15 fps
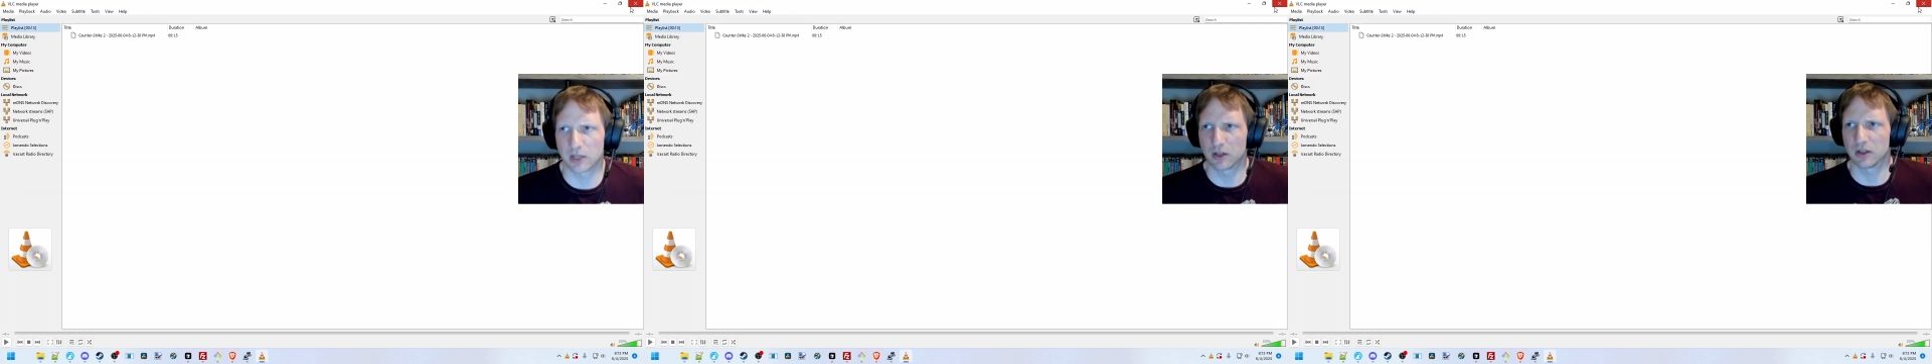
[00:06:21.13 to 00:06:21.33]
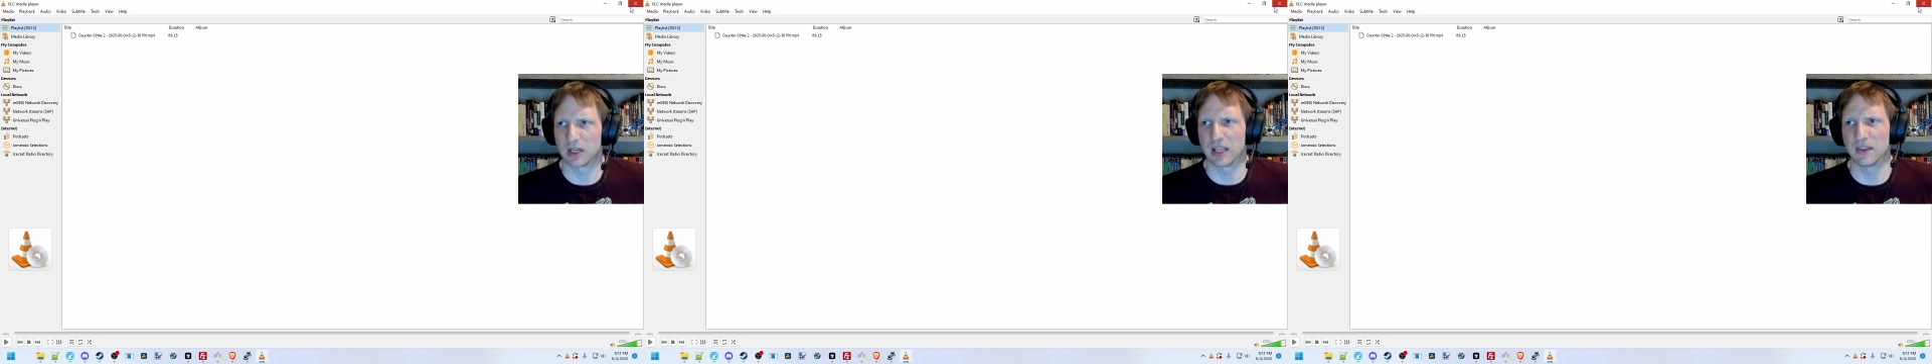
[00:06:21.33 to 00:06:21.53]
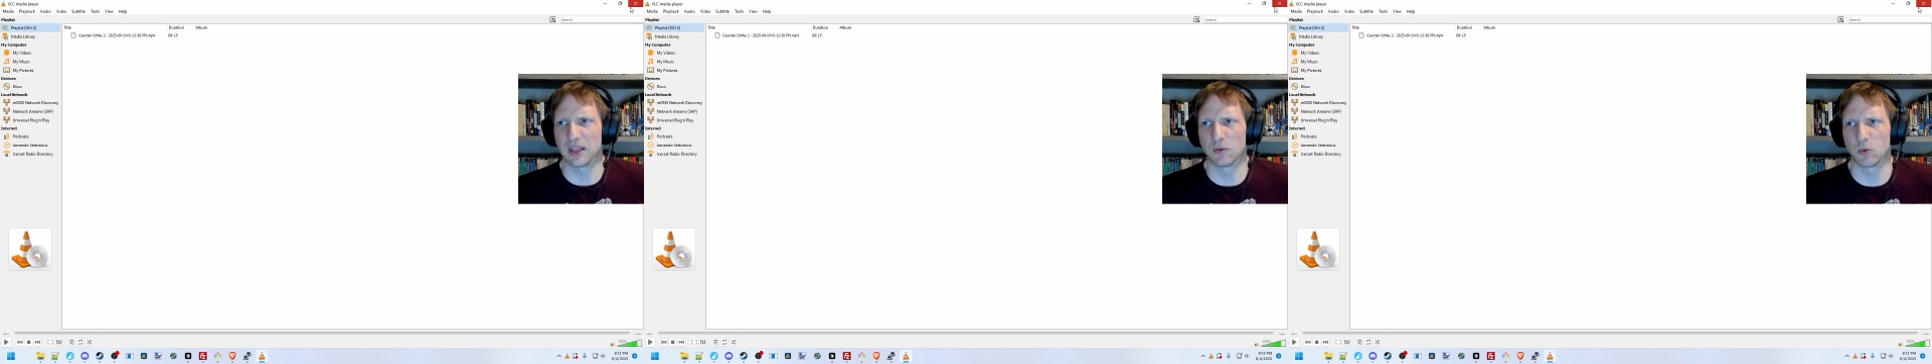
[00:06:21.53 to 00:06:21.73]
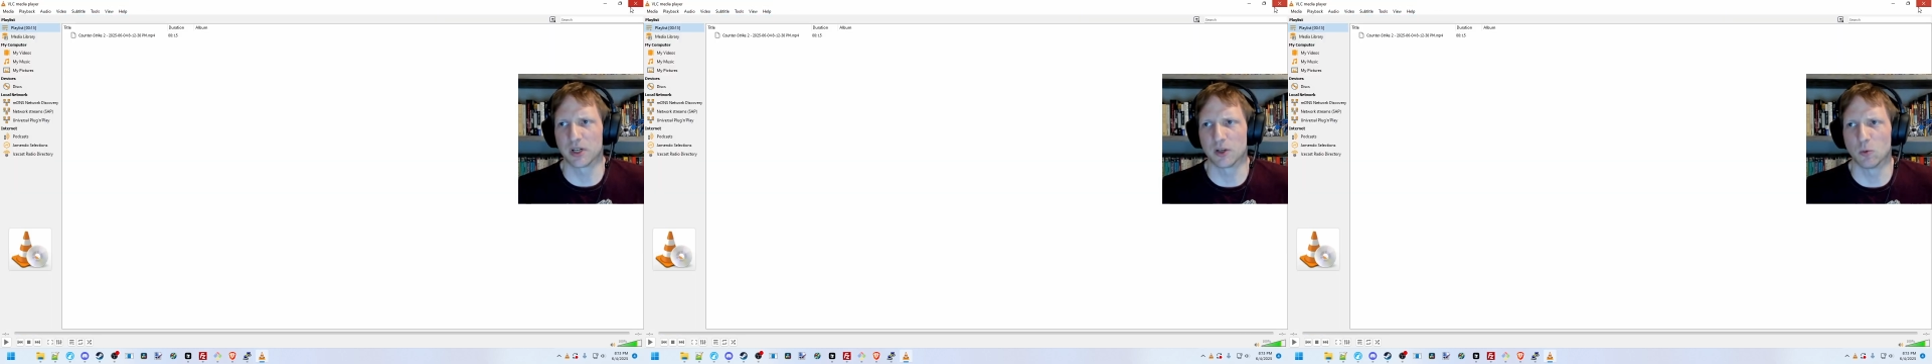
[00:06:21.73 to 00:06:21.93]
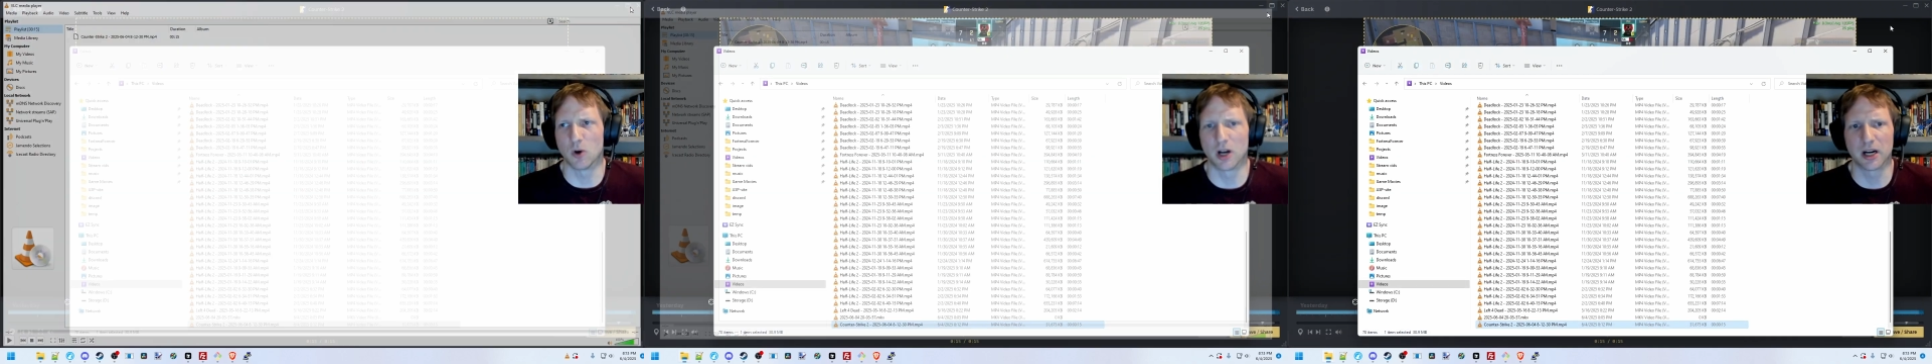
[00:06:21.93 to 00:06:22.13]
it, and then when
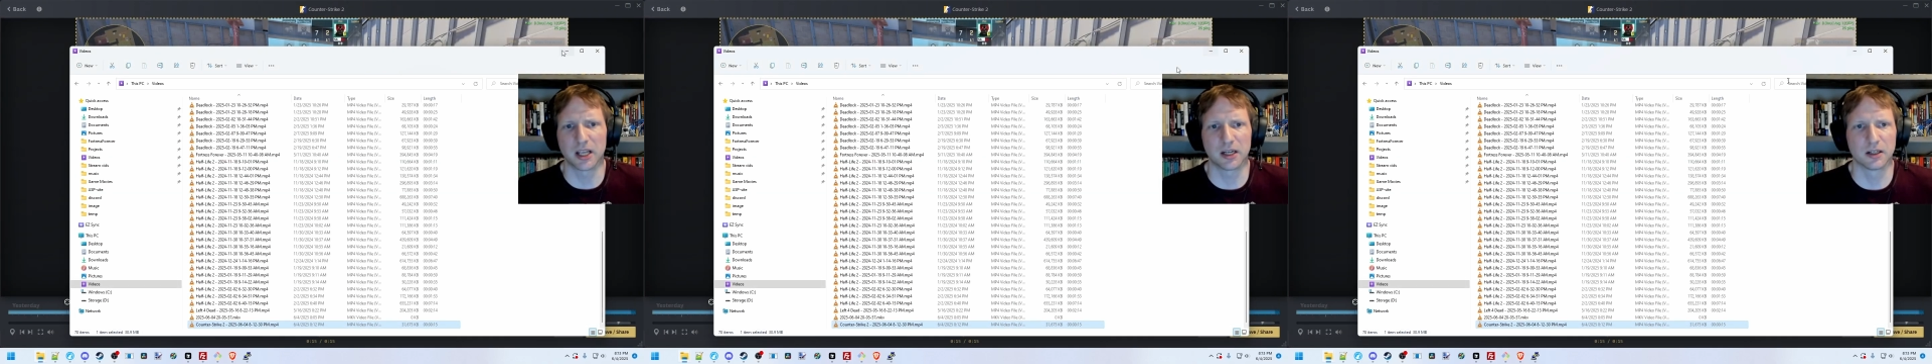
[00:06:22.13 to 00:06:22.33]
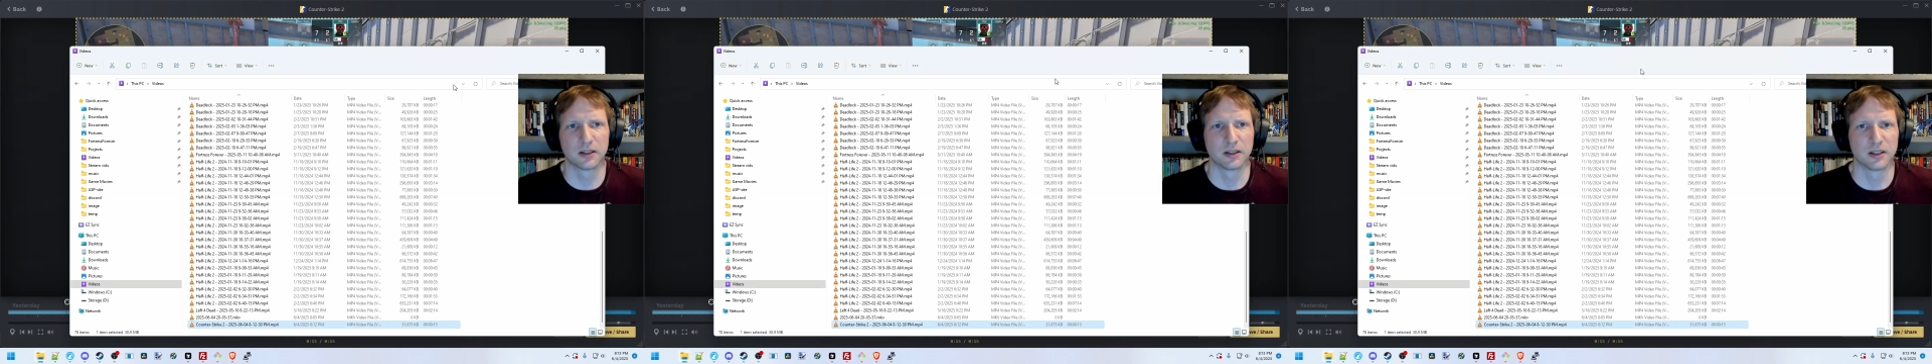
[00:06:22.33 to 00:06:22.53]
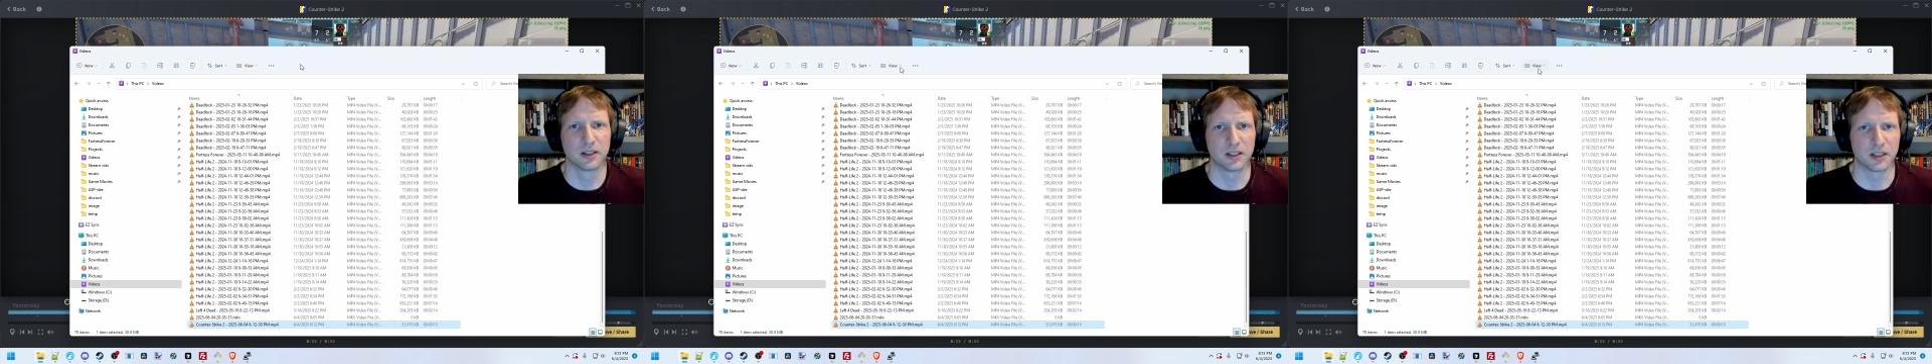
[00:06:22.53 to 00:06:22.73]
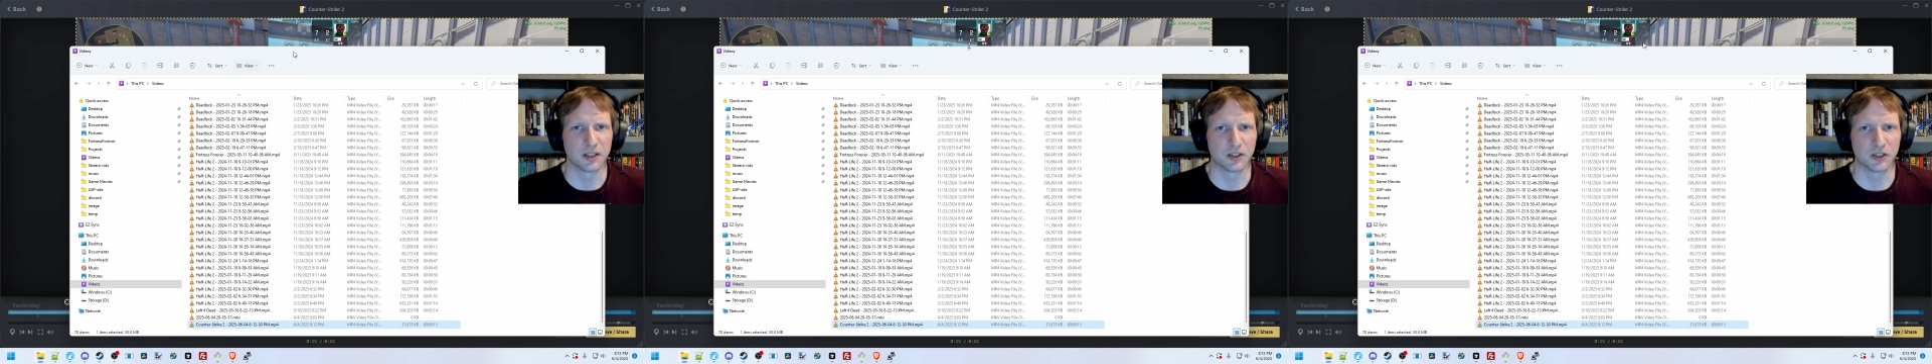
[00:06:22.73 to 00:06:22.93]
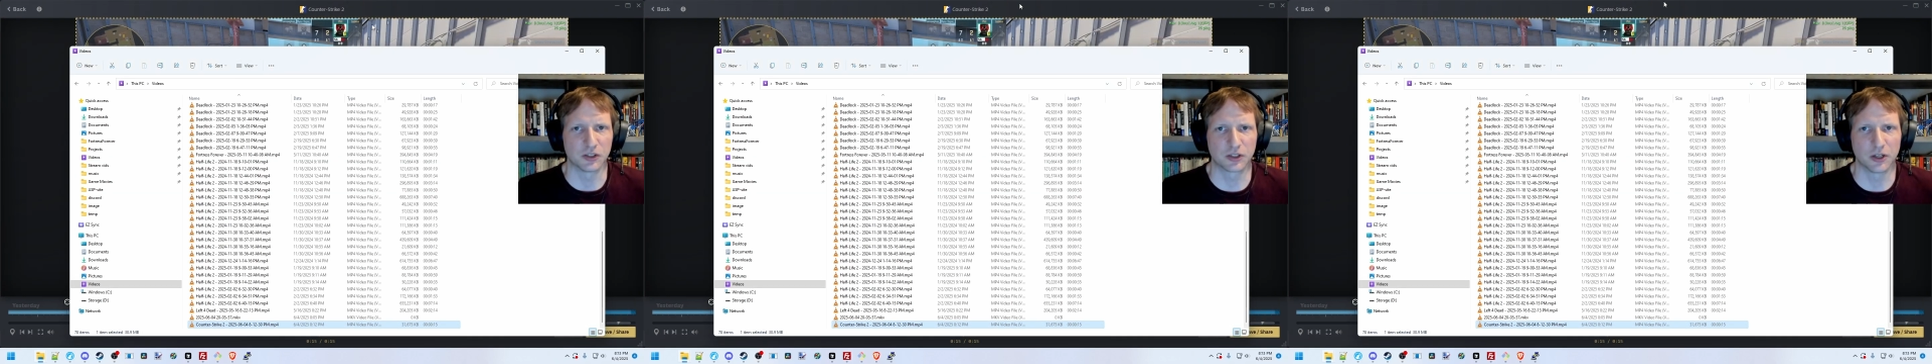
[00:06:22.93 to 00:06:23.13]
you want it, you
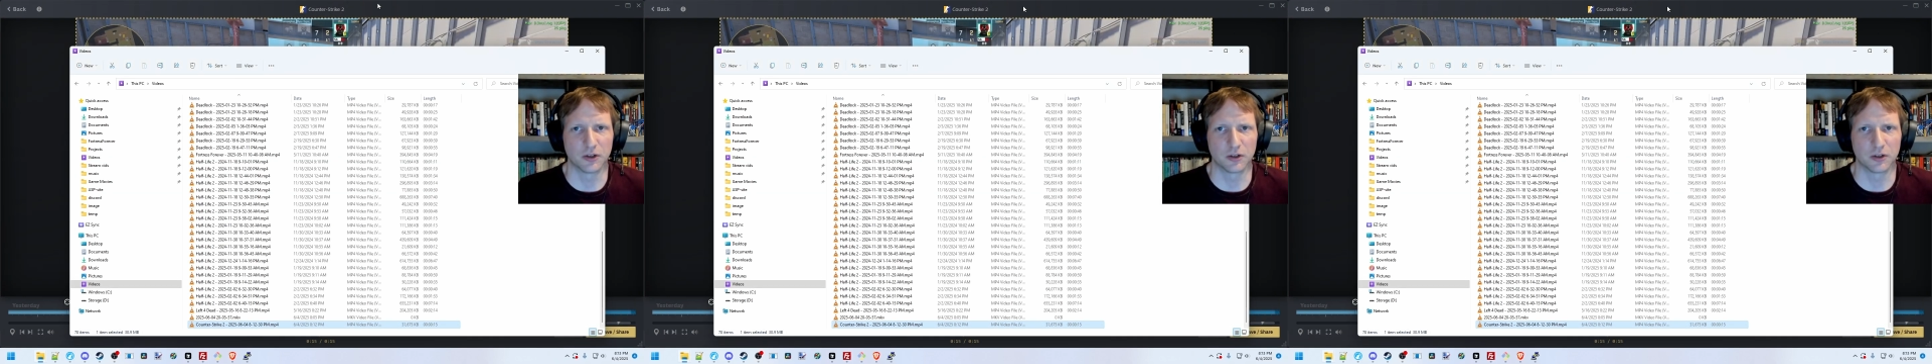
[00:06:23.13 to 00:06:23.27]
just go